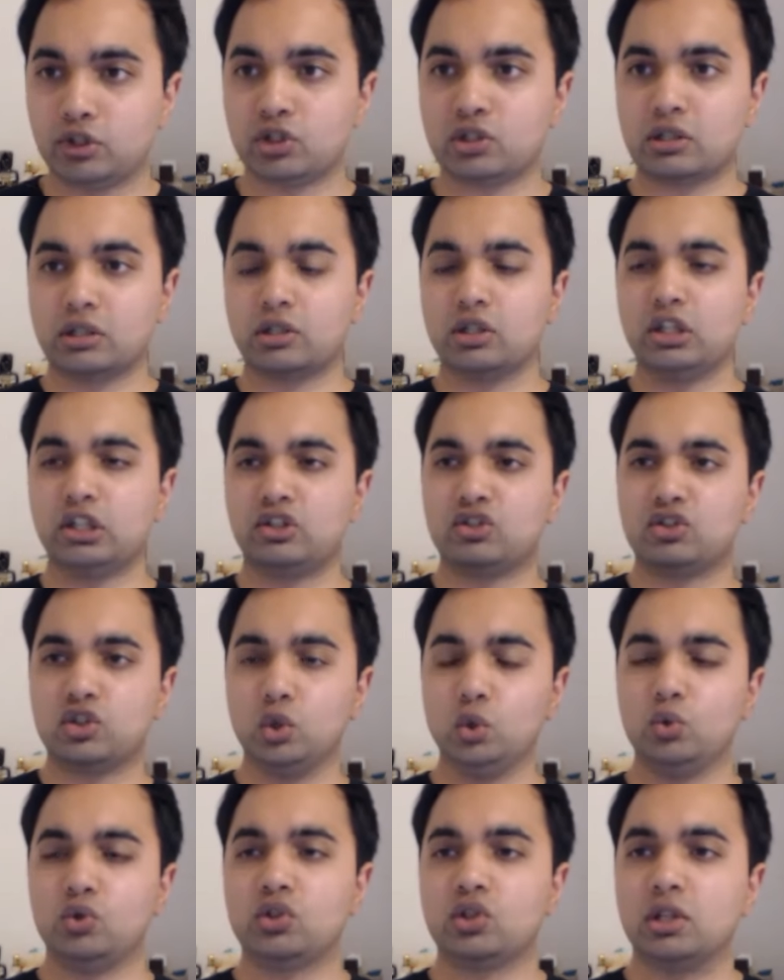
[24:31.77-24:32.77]

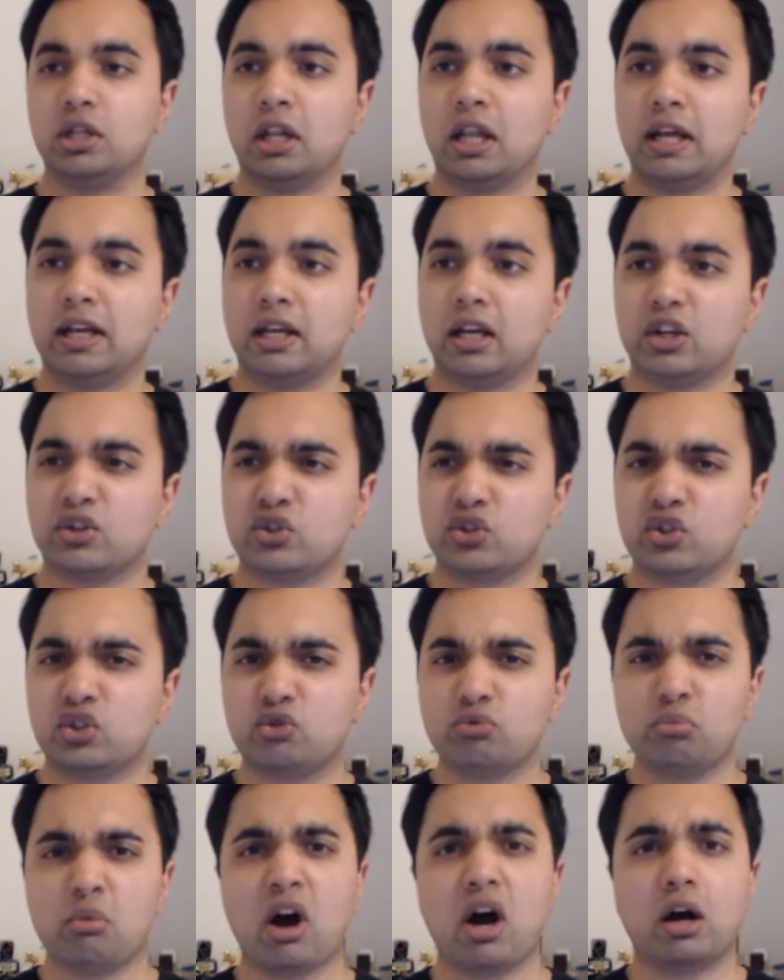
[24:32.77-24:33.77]
Suits like a
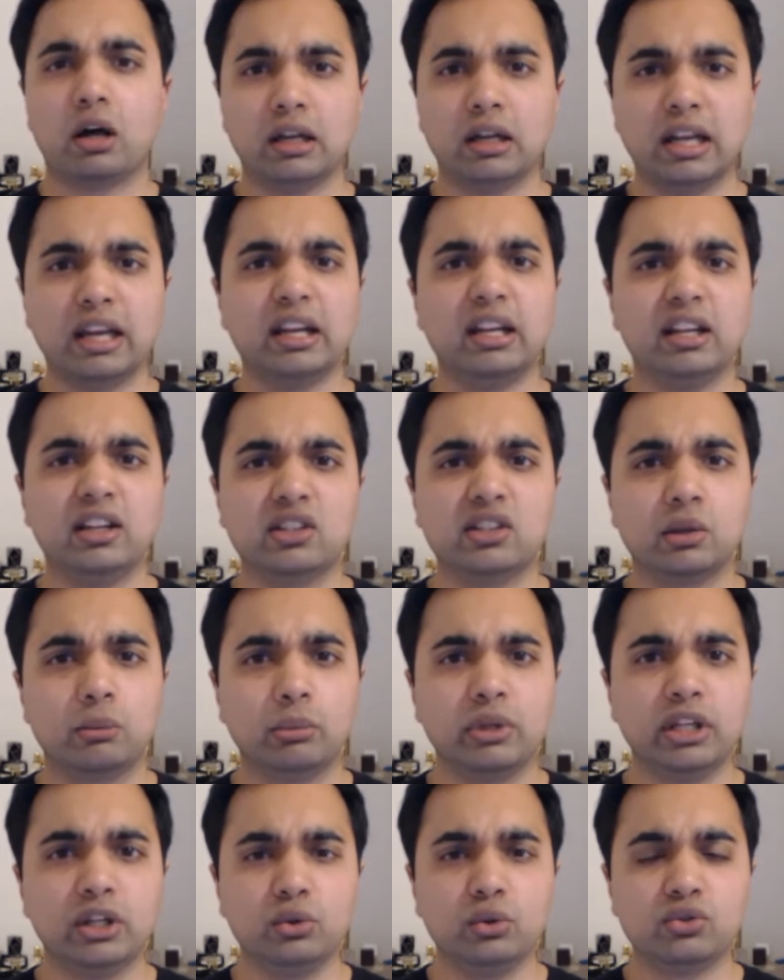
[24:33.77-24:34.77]
smart lady,
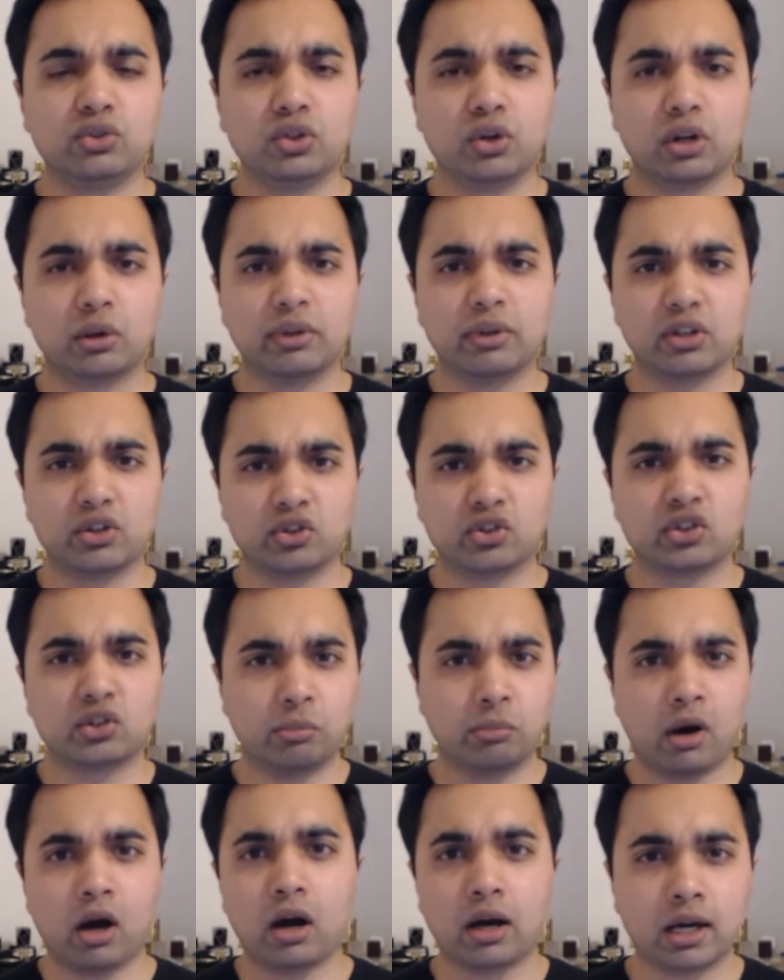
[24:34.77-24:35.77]
somebody who's got a bit of
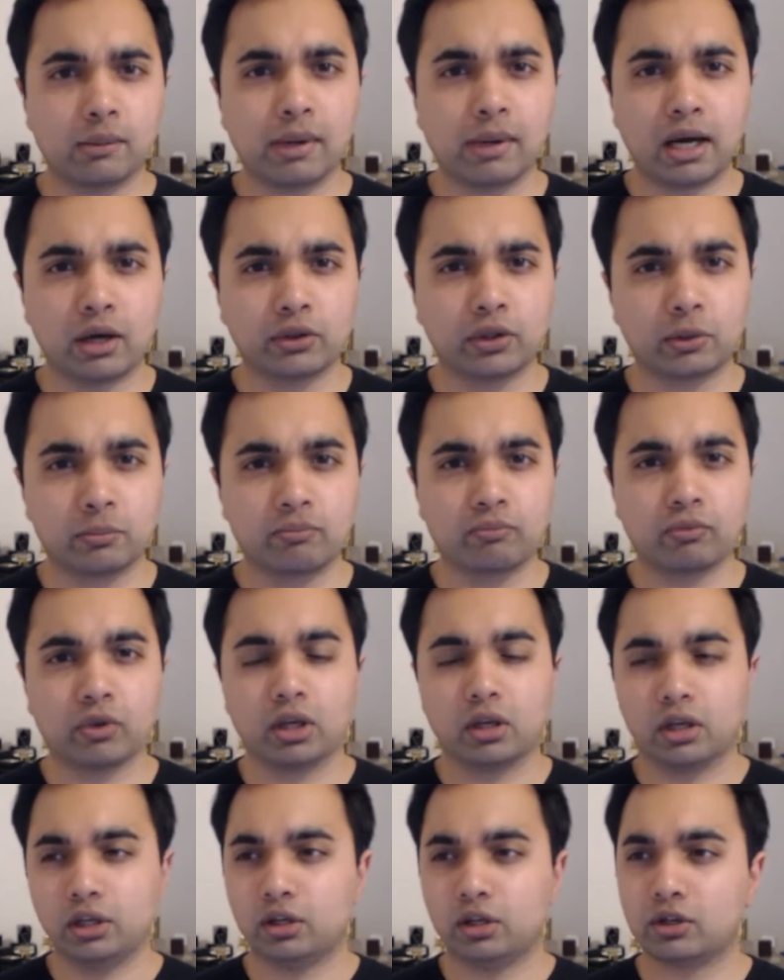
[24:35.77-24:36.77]
spark about them,
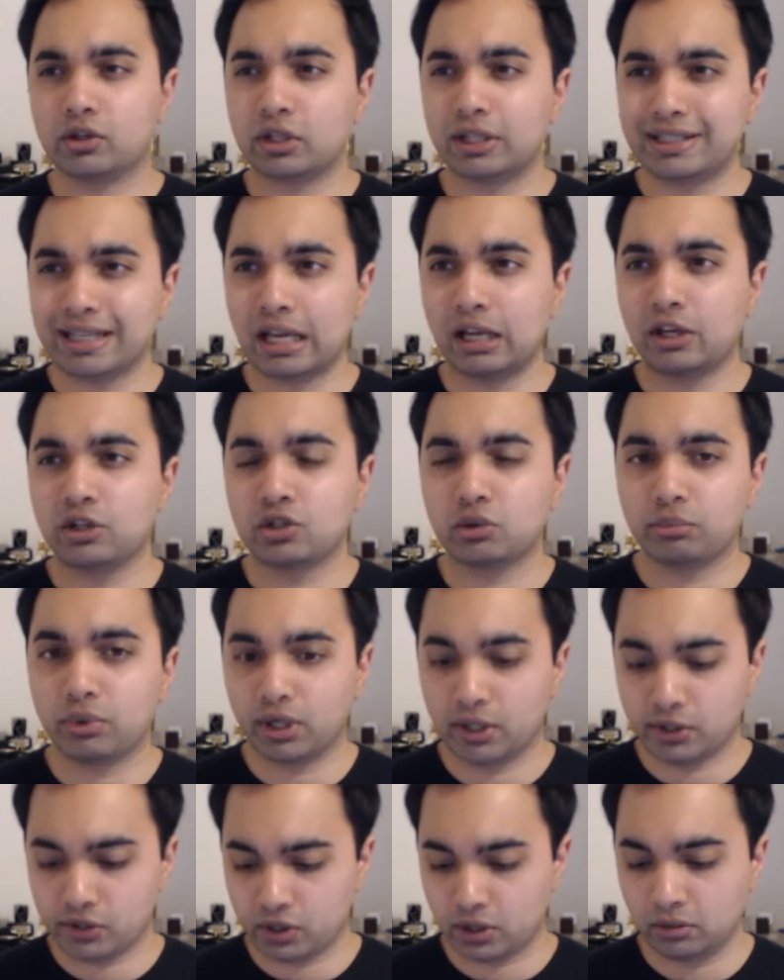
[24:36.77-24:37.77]
an
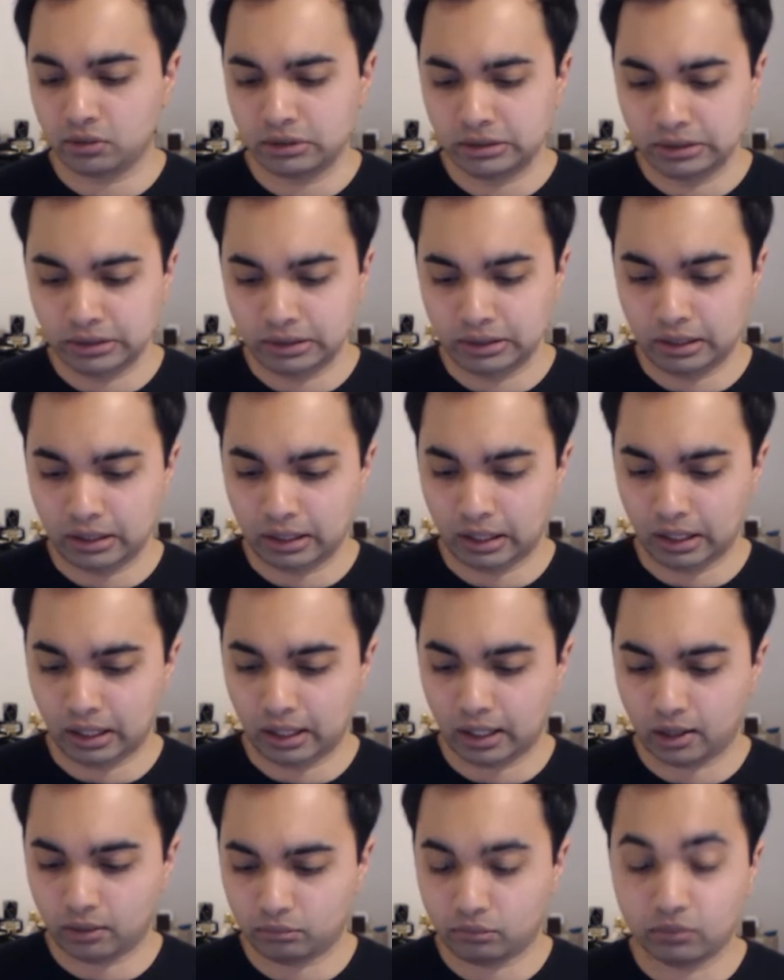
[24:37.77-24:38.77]
intelligent person.
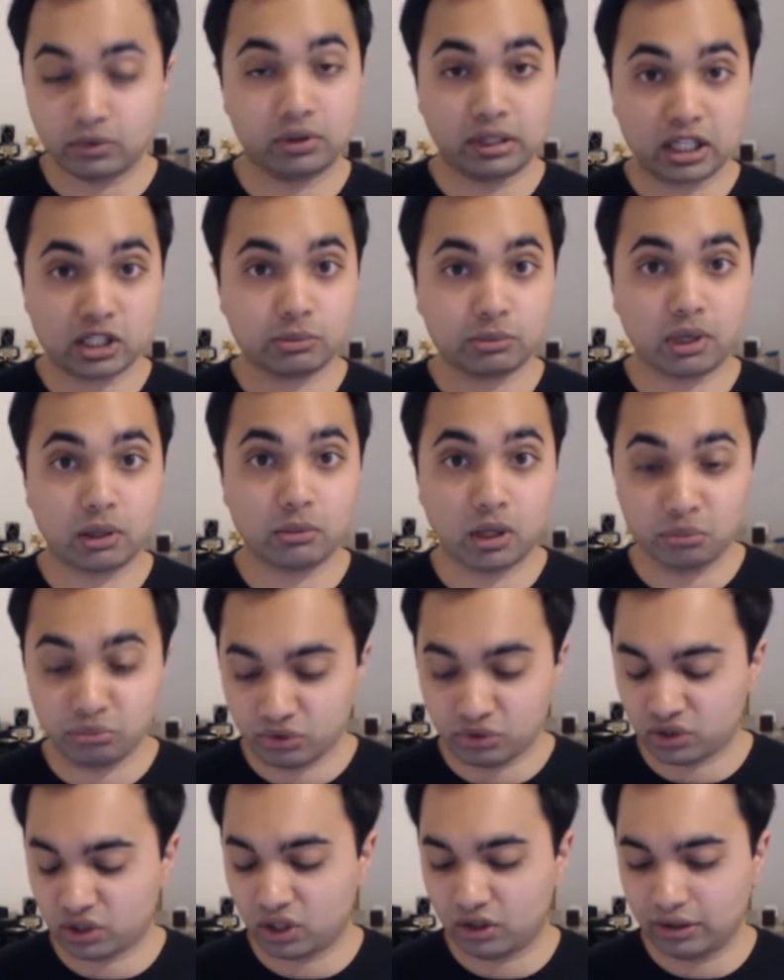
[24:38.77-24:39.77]
And that's my
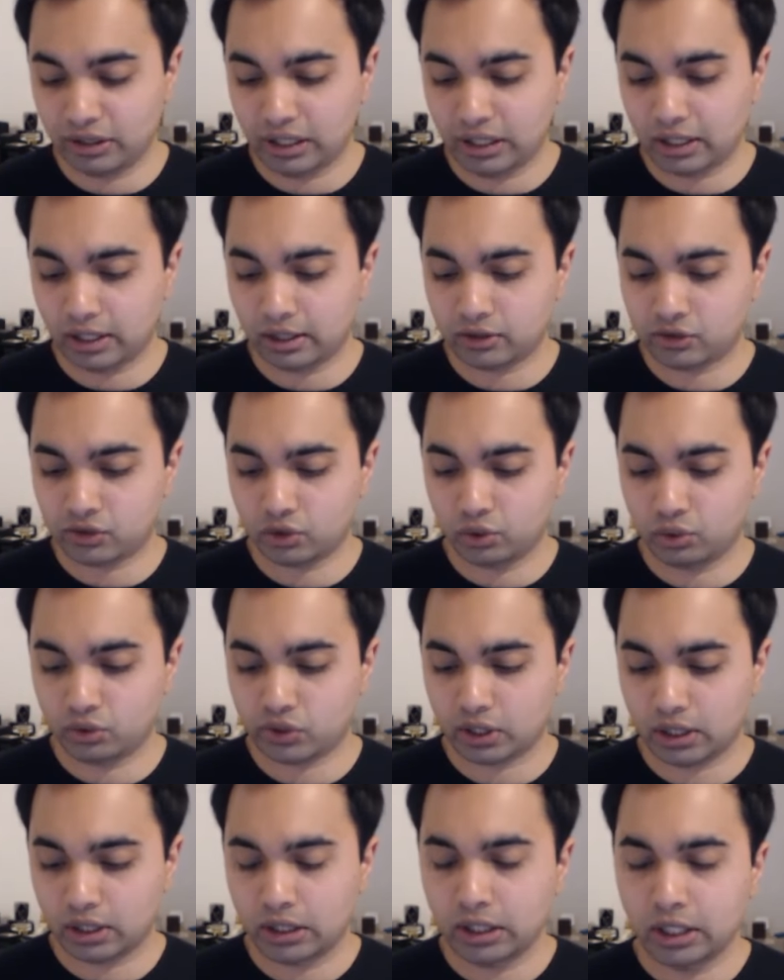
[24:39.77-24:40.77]
mum, so yeah, it
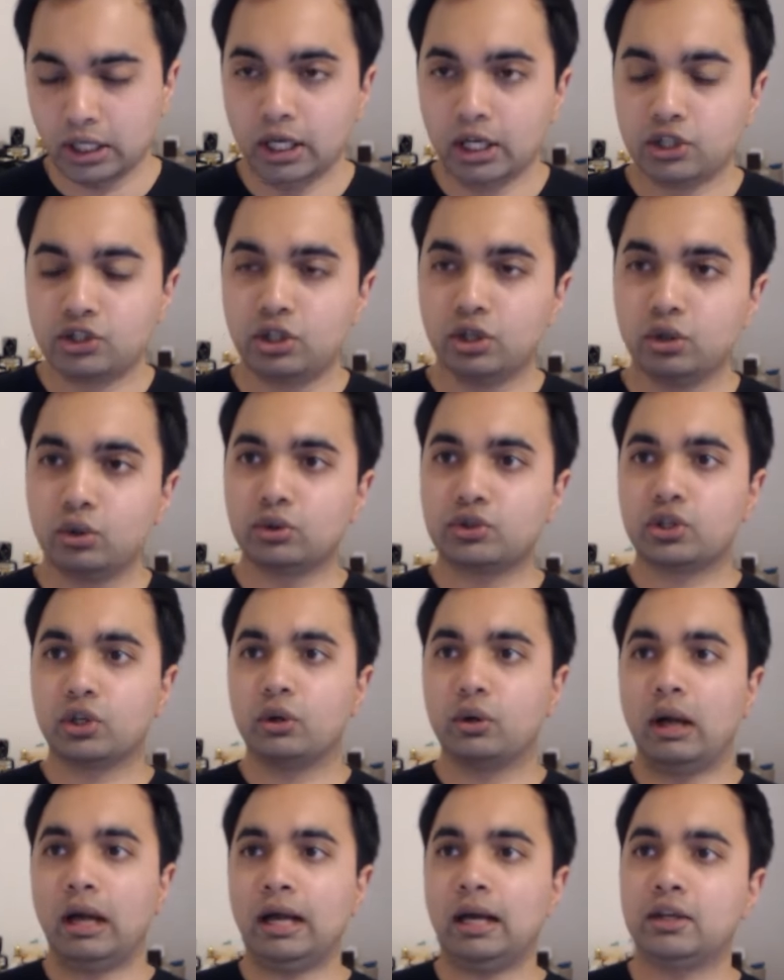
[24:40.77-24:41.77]
suits her. She
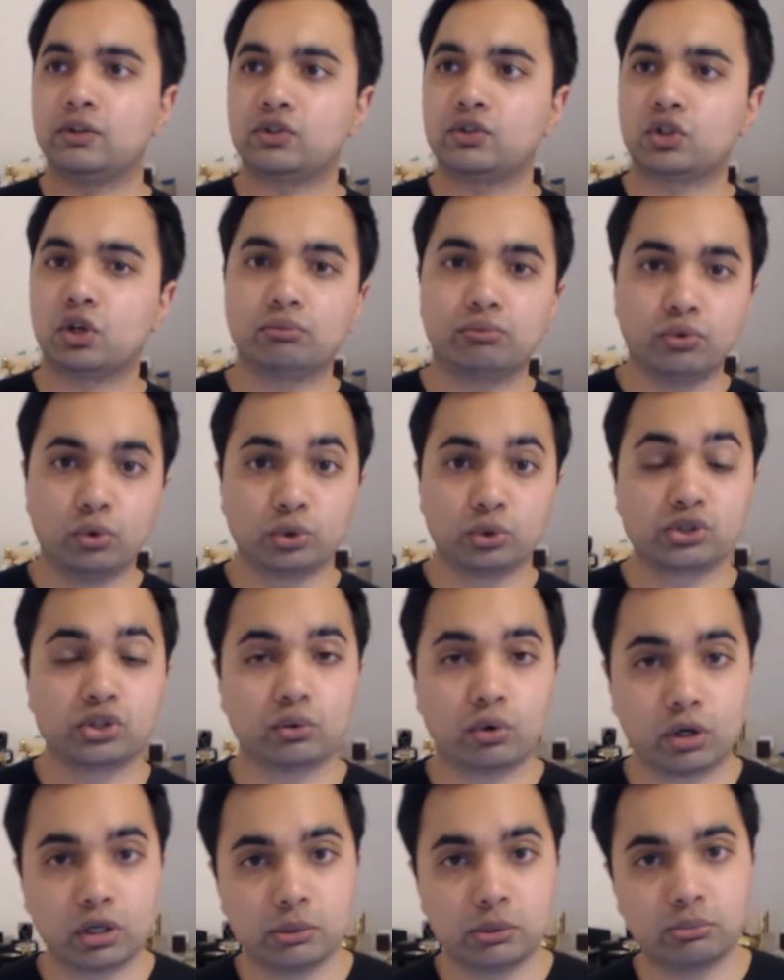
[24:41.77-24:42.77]
also has Tom
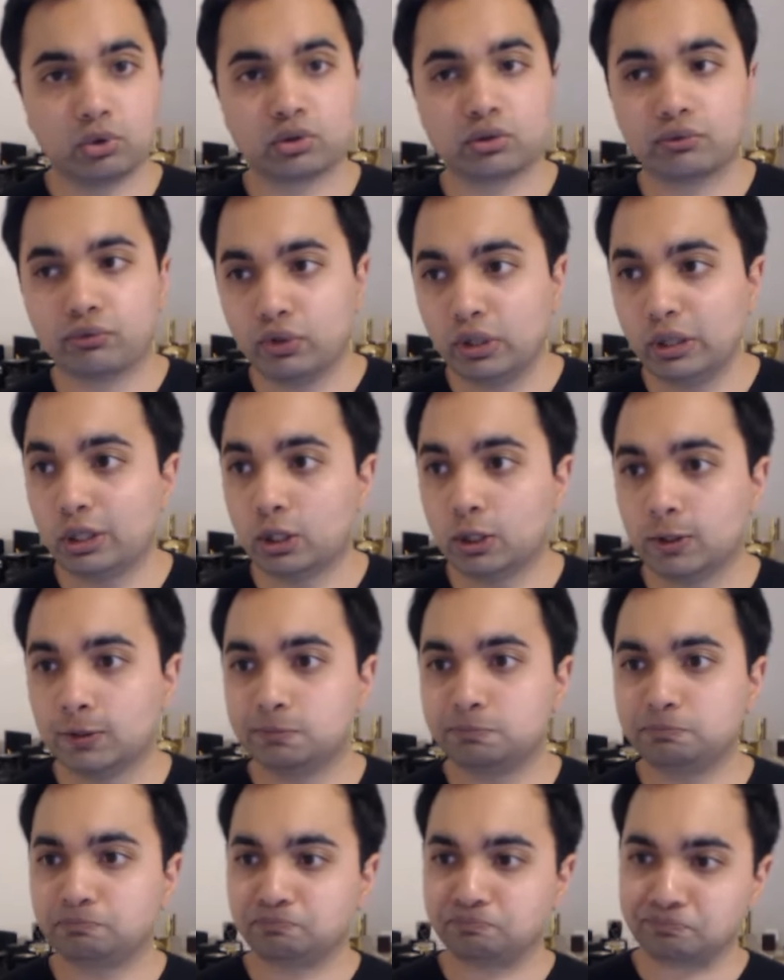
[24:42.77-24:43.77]
Ford's Neroli
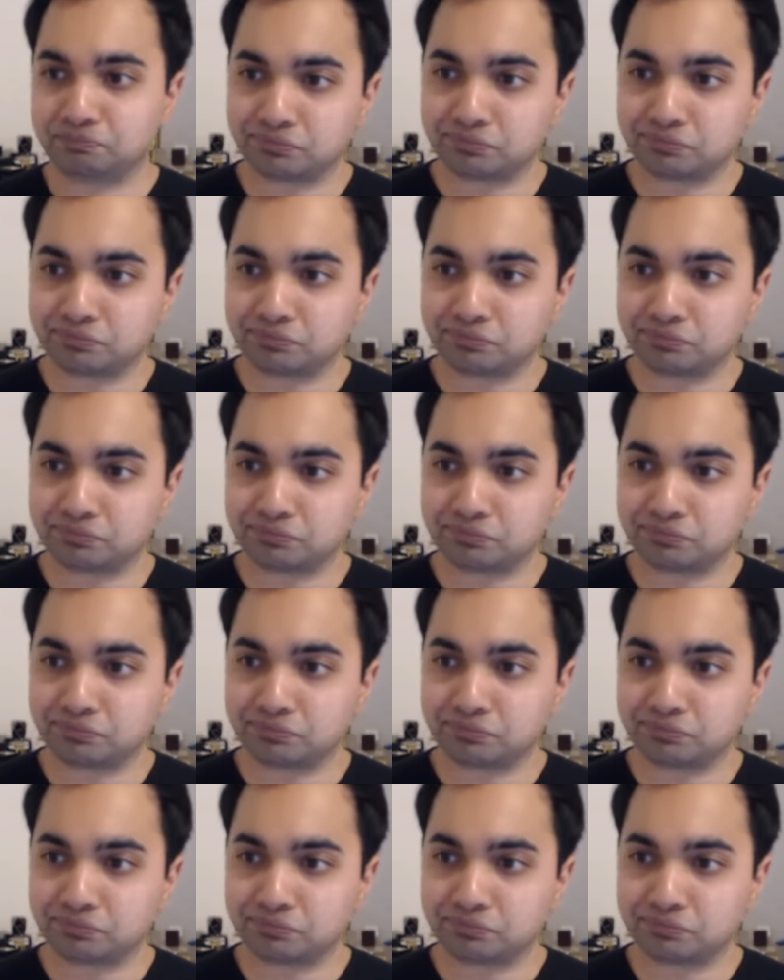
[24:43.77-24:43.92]
Portofino.